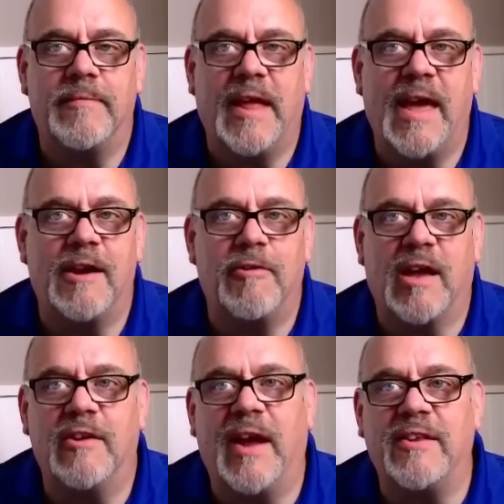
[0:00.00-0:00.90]
they had a
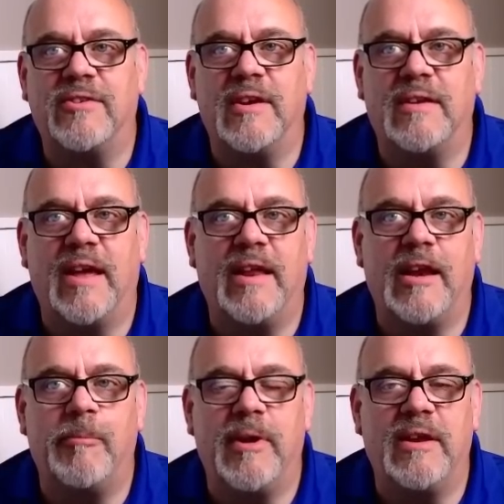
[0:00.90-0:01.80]
regular HD
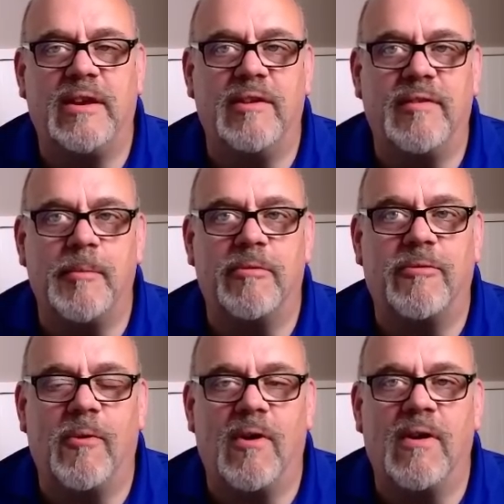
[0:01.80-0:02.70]
1080p TV
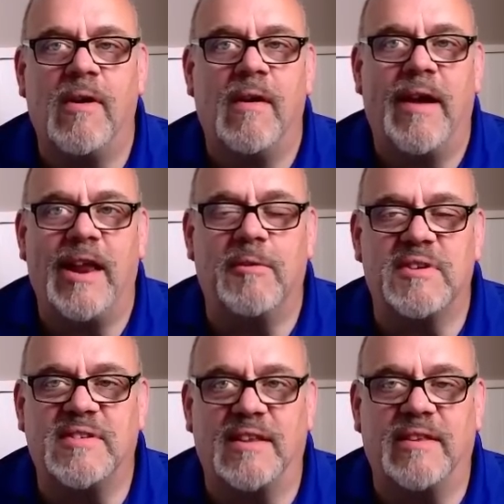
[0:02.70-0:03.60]
before, and it was
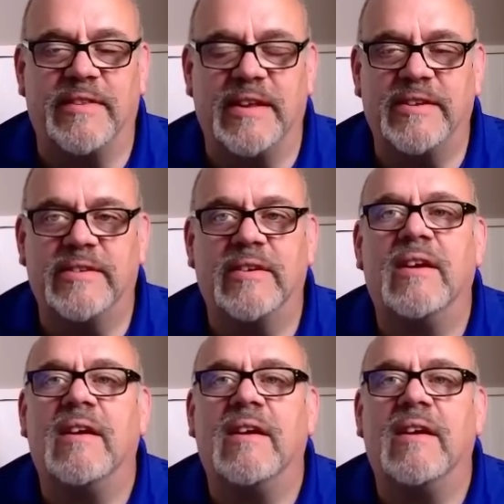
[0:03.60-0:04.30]
set to this.